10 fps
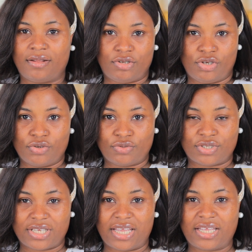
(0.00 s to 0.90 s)
new
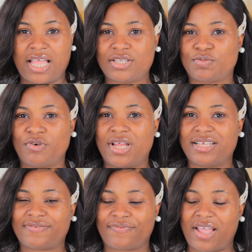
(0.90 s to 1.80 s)
today, and
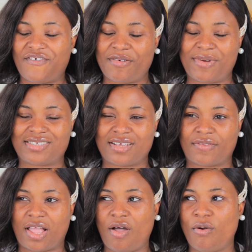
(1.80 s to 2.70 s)
tomorrow I feel myself
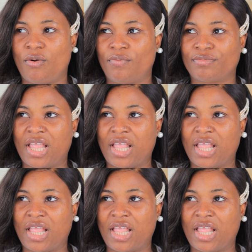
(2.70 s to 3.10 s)
that, oh,